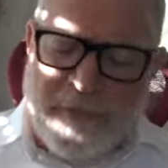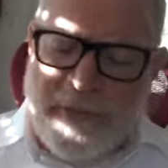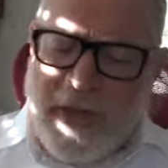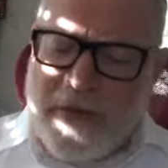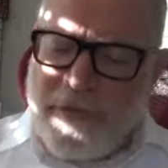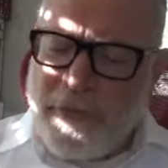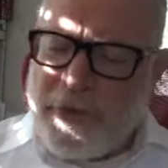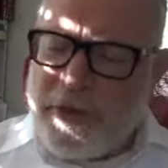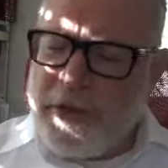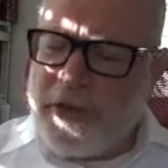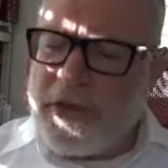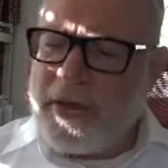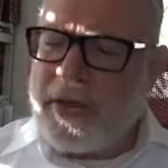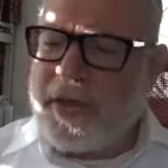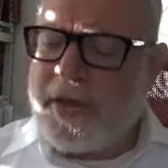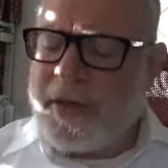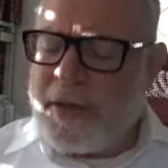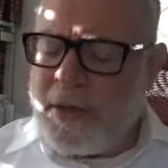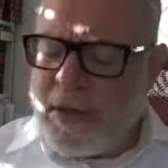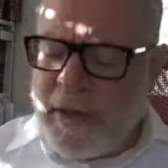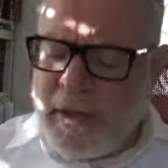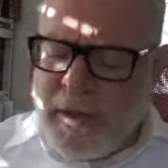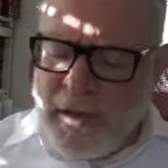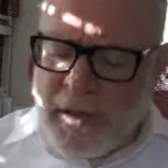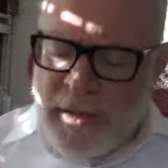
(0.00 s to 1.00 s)
If we look
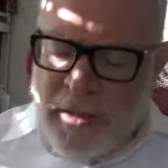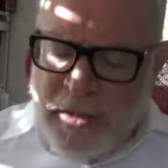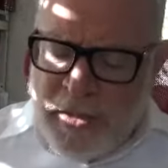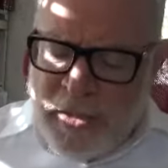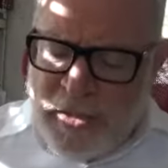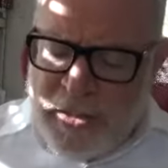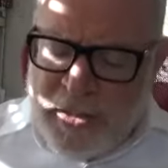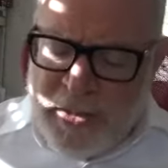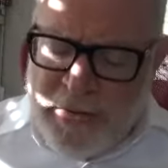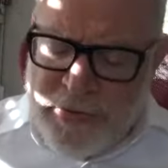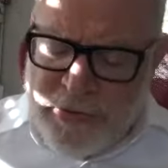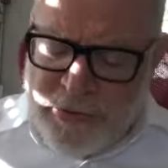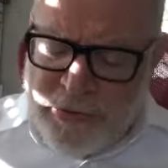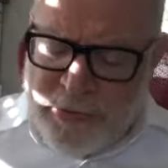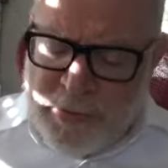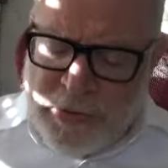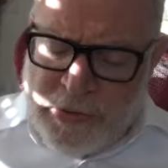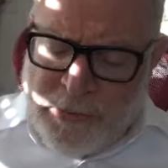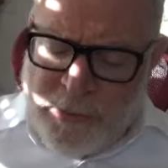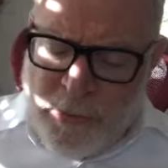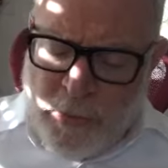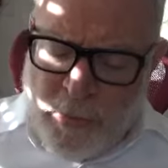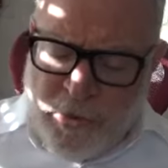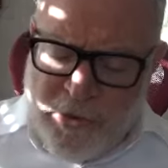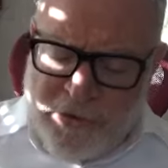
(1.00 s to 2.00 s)
in this
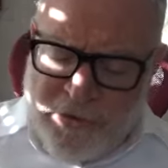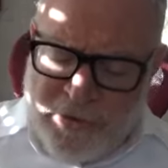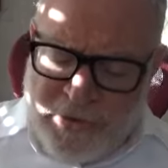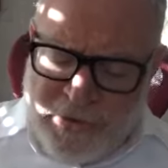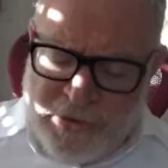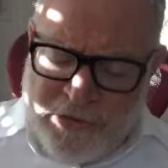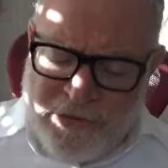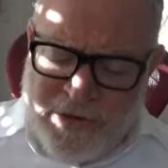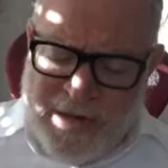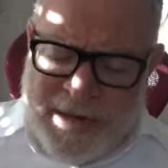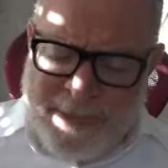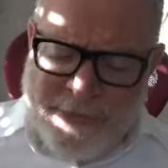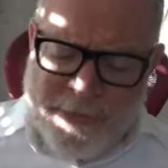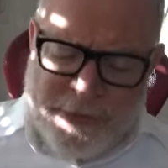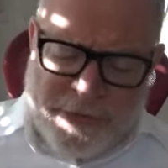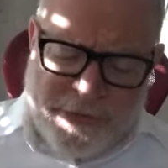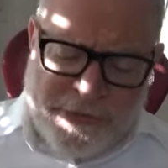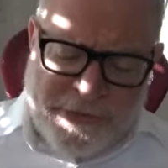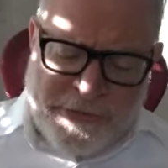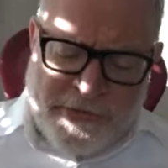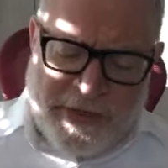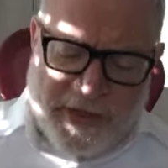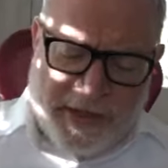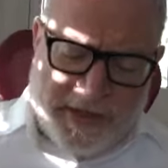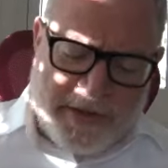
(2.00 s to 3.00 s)
week's portion in chapter
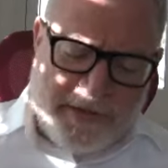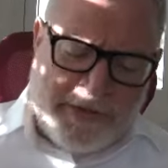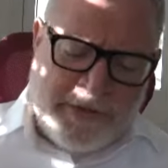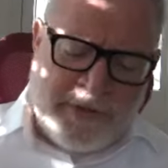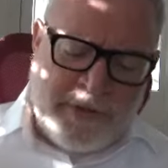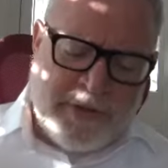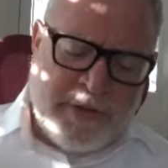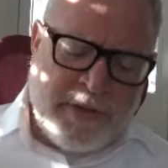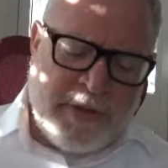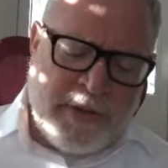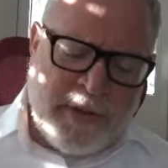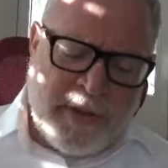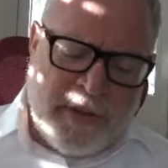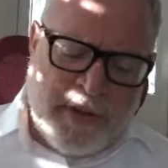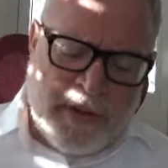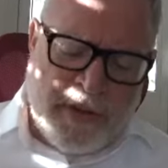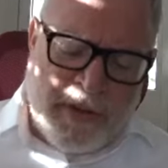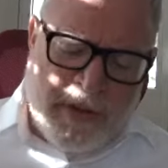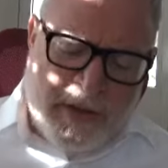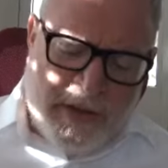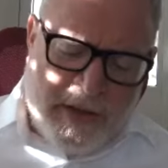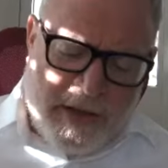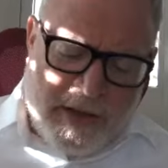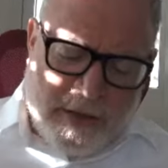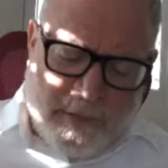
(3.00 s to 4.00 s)
6,
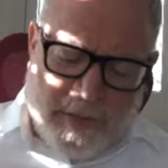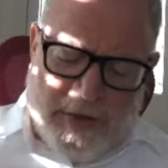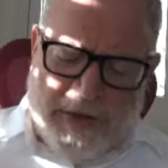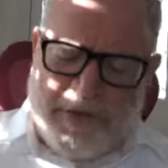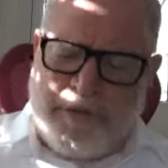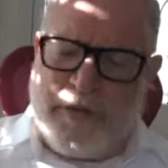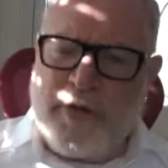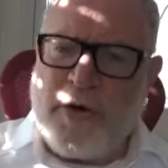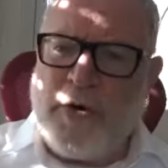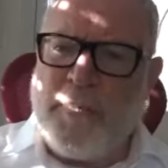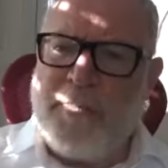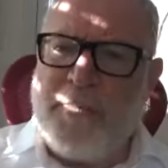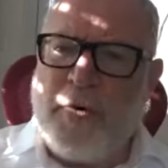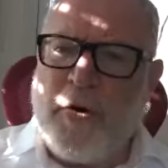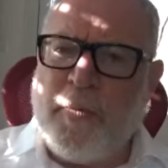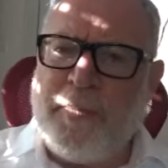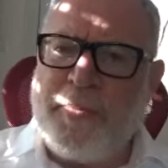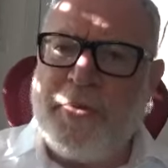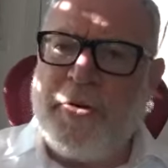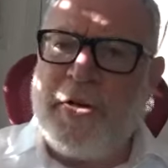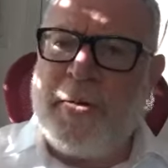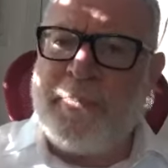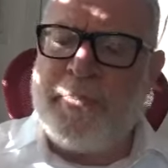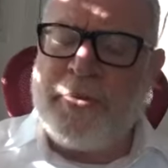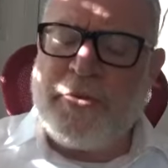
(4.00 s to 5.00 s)
I want to
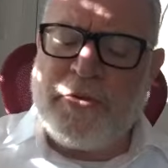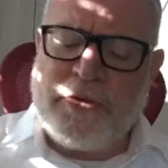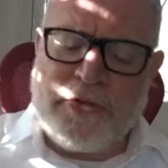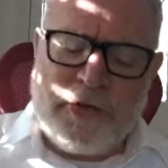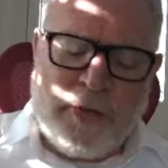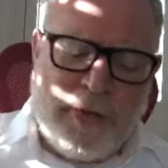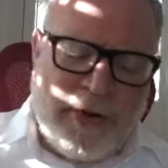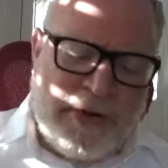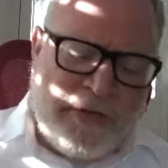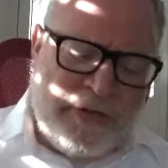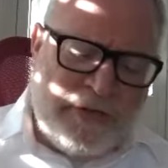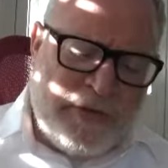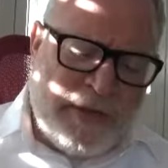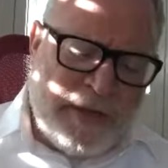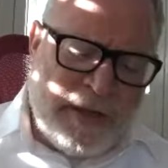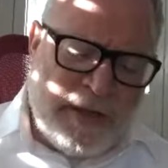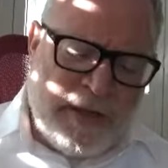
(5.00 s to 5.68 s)
open up with this question.